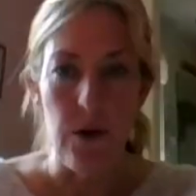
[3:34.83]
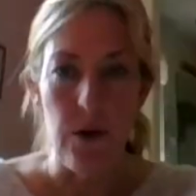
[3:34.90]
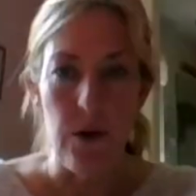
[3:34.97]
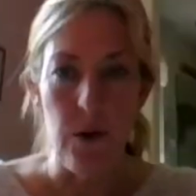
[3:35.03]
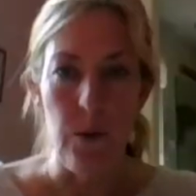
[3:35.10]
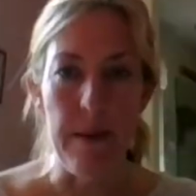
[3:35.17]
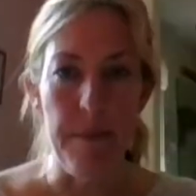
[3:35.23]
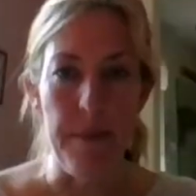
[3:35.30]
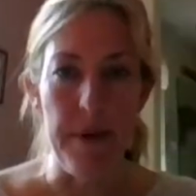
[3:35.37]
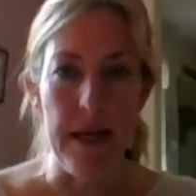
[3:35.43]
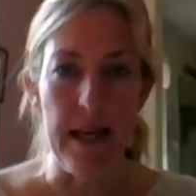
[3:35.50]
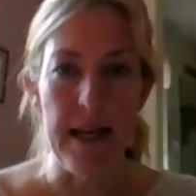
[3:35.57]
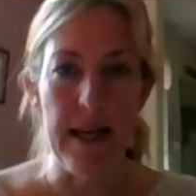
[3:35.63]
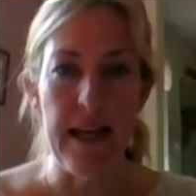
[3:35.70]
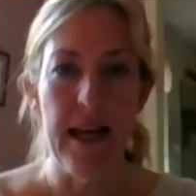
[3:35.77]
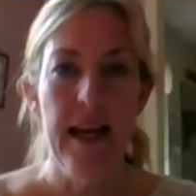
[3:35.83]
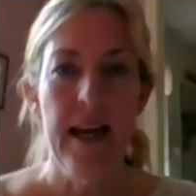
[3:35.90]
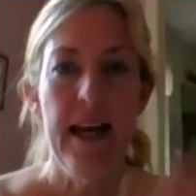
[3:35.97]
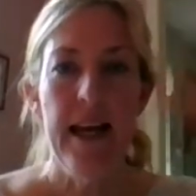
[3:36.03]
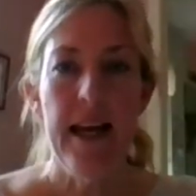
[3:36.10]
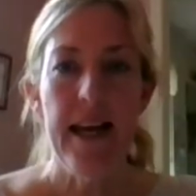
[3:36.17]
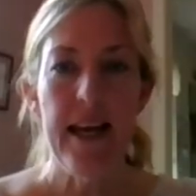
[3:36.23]
we peek?
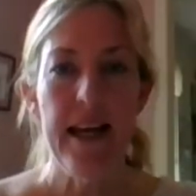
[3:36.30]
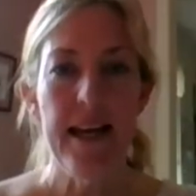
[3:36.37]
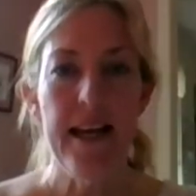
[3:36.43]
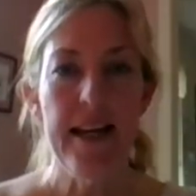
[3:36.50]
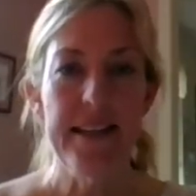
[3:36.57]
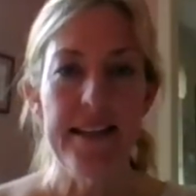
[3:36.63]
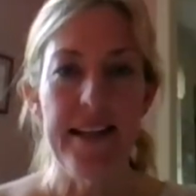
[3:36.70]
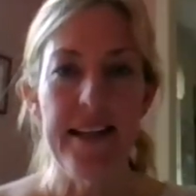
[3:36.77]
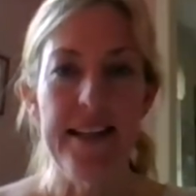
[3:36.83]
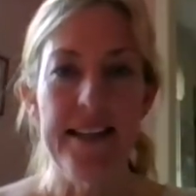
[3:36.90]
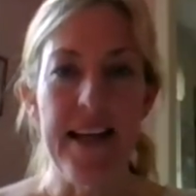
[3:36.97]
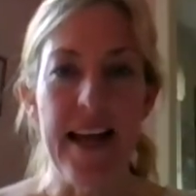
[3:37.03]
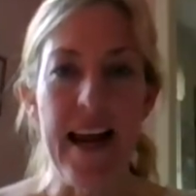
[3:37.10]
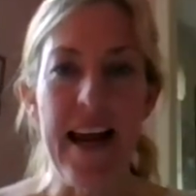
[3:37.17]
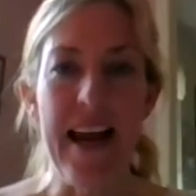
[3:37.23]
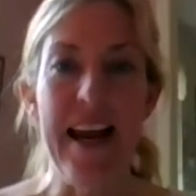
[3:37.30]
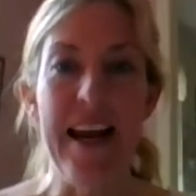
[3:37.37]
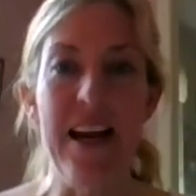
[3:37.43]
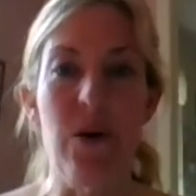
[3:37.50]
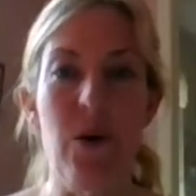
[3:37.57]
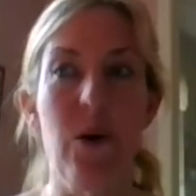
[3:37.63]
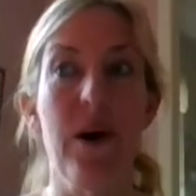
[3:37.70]
Is it A
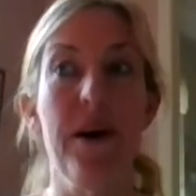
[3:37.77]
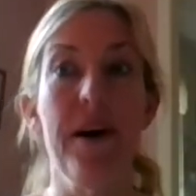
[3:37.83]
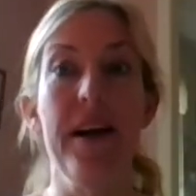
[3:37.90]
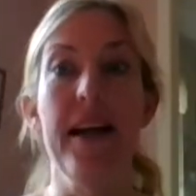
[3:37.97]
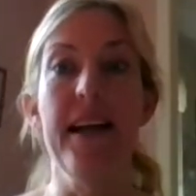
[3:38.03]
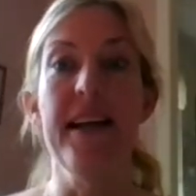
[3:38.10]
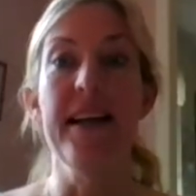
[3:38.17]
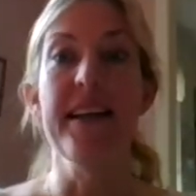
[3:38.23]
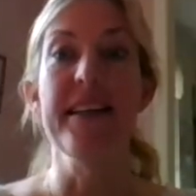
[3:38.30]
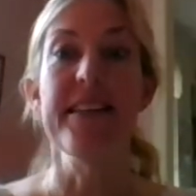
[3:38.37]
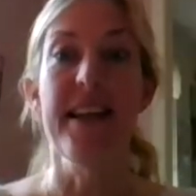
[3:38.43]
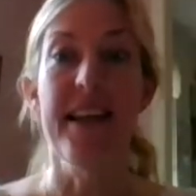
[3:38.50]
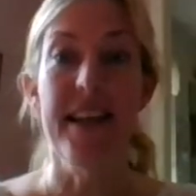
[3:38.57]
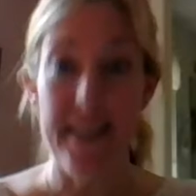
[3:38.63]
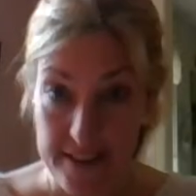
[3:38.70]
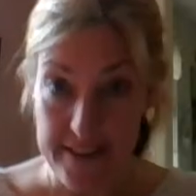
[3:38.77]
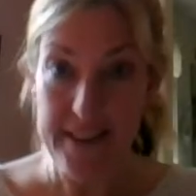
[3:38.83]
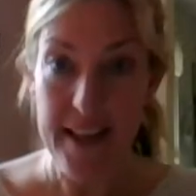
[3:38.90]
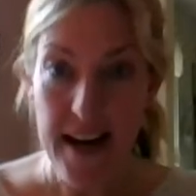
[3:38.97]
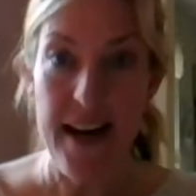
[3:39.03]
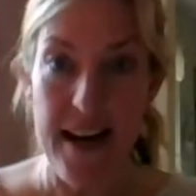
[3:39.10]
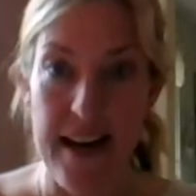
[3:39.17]
or is it
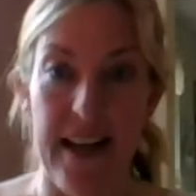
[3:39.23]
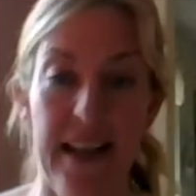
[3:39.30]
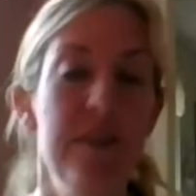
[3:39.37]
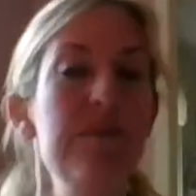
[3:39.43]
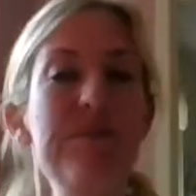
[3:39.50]
Z?